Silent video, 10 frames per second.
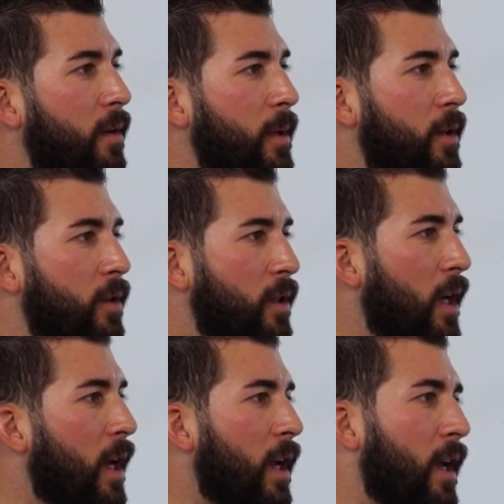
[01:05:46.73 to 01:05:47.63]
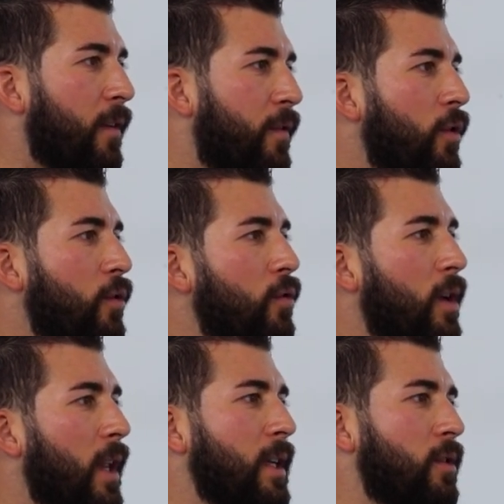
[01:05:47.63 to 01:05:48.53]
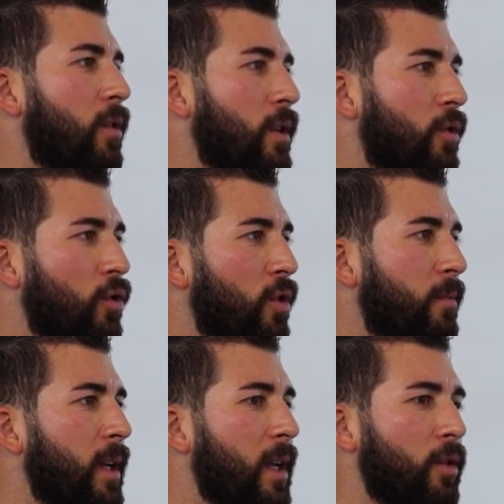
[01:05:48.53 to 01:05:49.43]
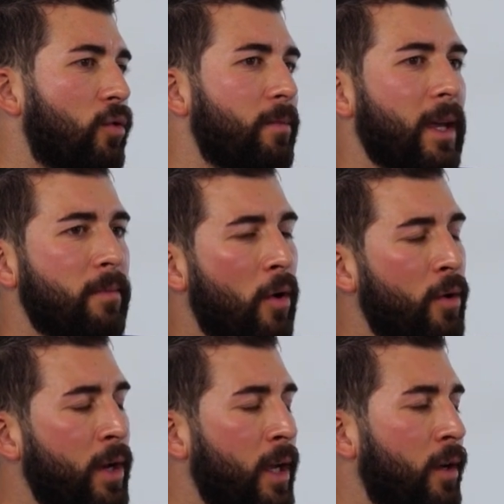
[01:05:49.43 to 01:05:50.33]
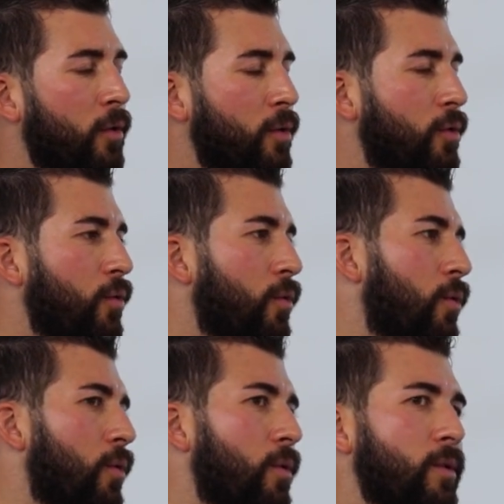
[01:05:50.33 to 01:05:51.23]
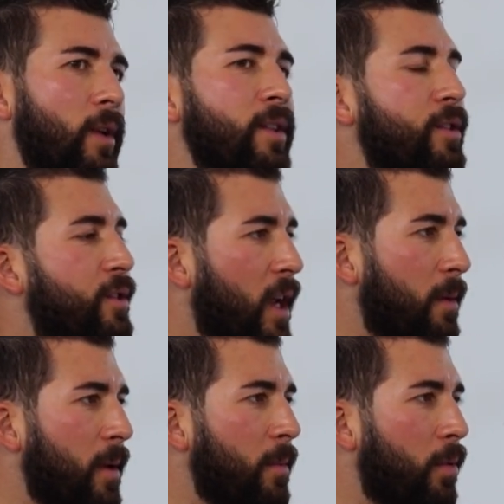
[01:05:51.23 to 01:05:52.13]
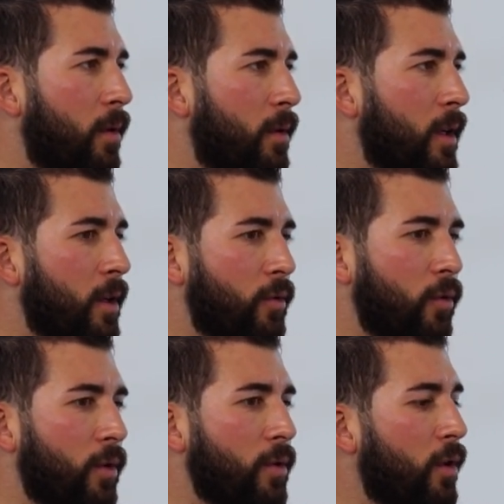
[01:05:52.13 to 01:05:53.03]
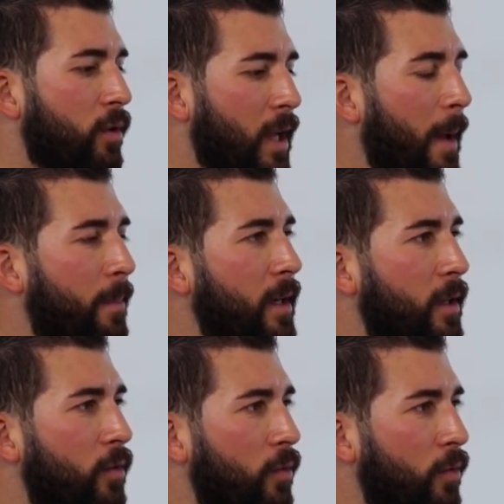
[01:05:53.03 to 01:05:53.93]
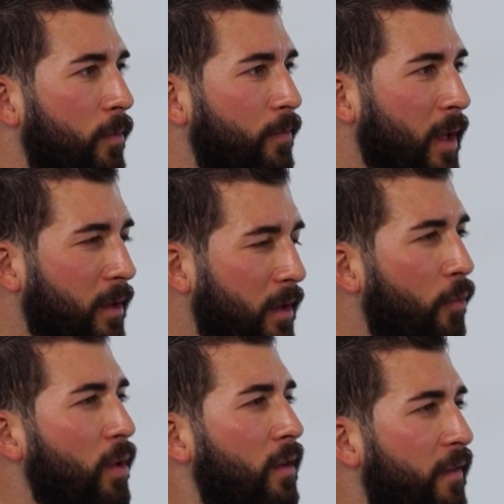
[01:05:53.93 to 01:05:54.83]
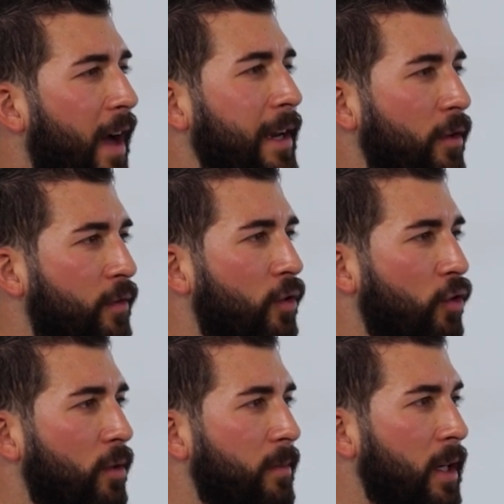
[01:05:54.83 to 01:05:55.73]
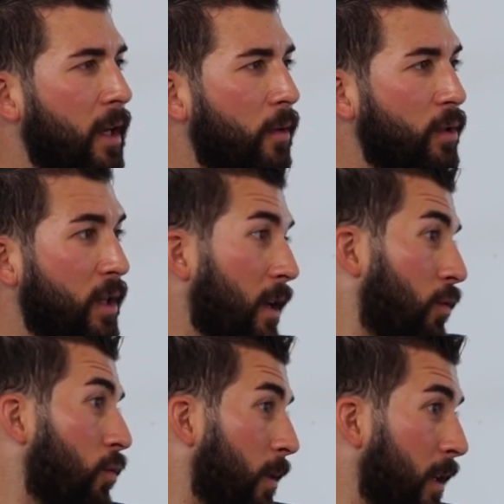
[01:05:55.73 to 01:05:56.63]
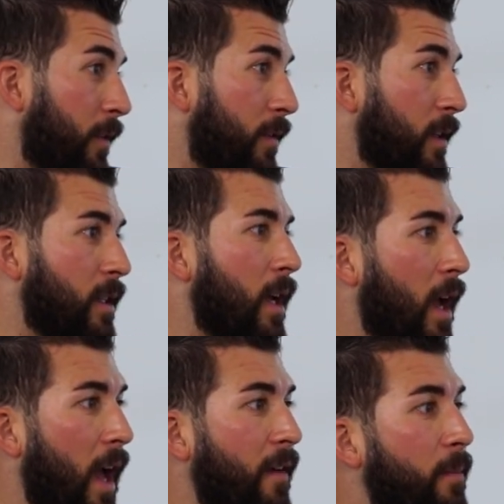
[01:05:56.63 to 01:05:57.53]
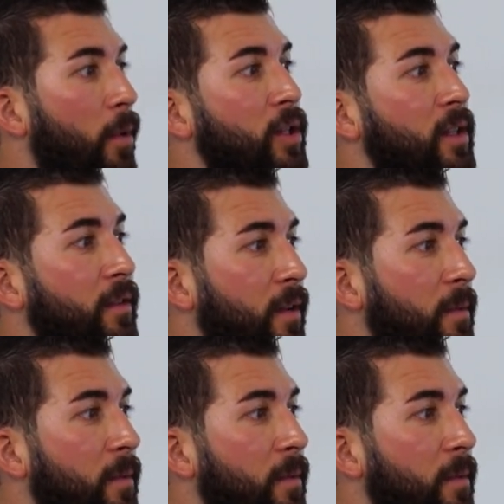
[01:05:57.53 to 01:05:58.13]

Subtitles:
Because if you utilize only social media to make money or to entertain people, you're not tapping into the real value of social media, which I do believe is have a positive